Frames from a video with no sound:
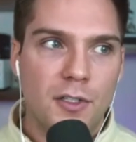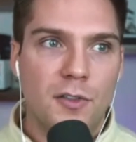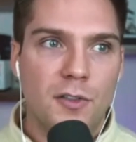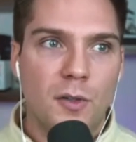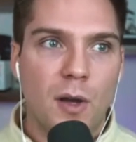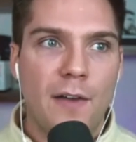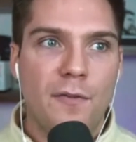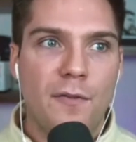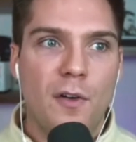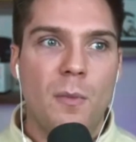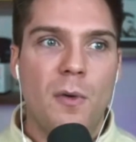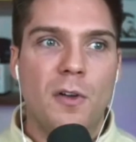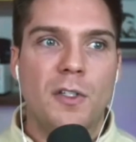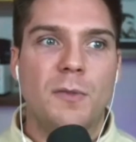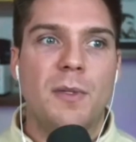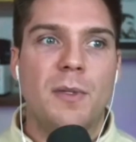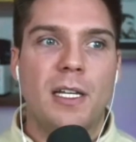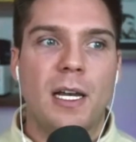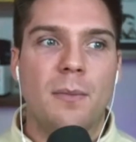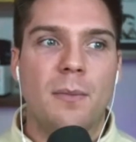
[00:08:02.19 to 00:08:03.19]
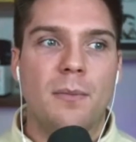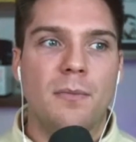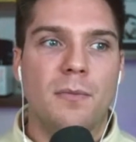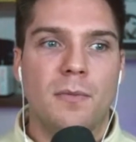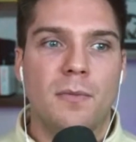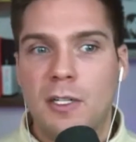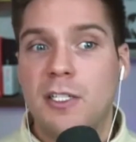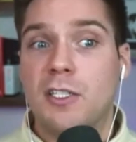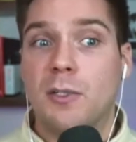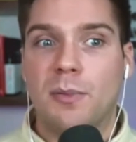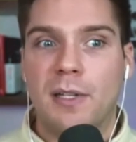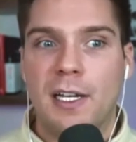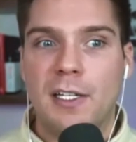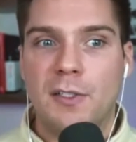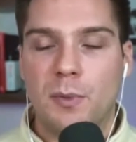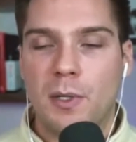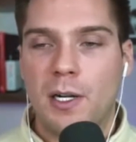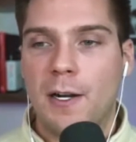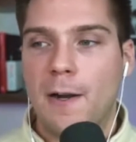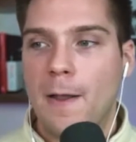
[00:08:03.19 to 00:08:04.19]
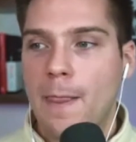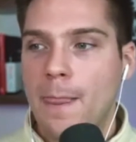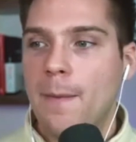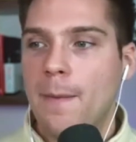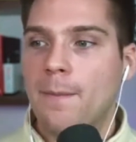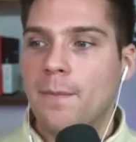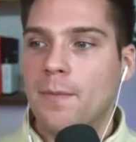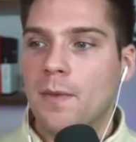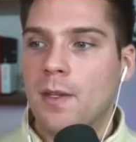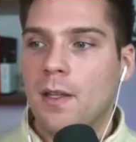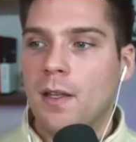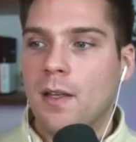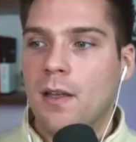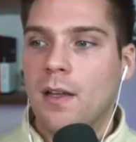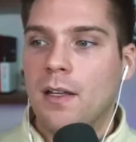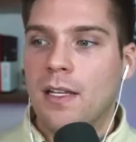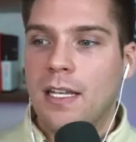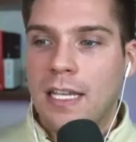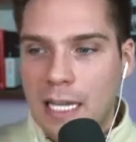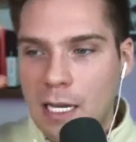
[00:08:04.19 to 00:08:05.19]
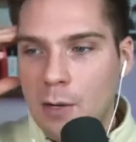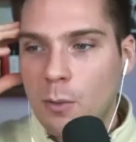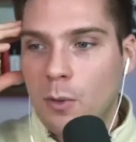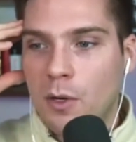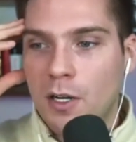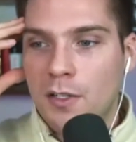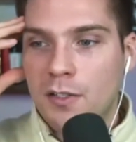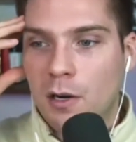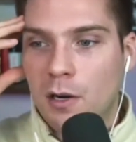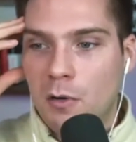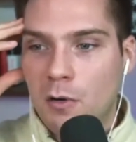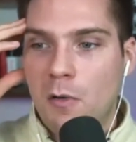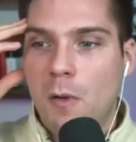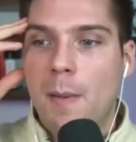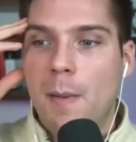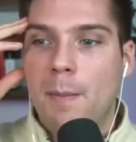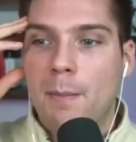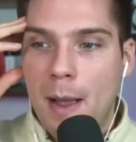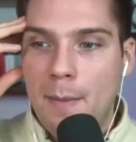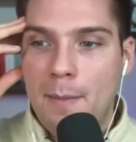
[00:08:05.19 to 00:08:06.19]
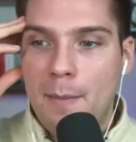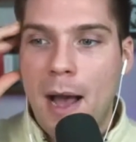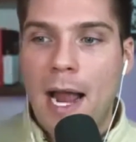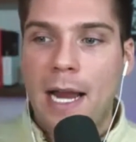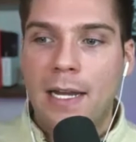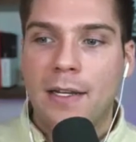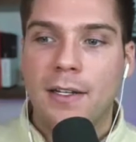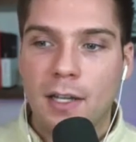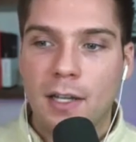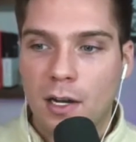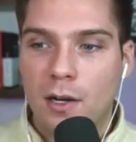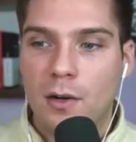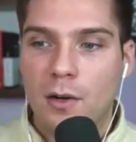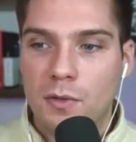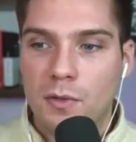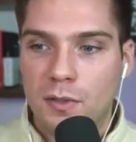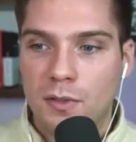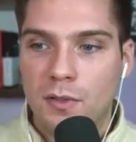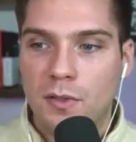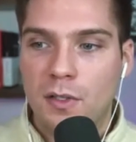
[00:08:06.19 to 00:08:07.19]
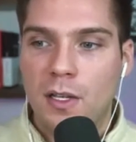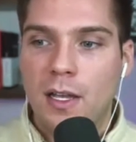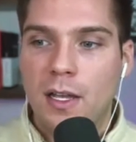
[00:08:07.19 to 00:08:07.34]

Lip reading: So I've almost reached a place where keywords are where my mind goes.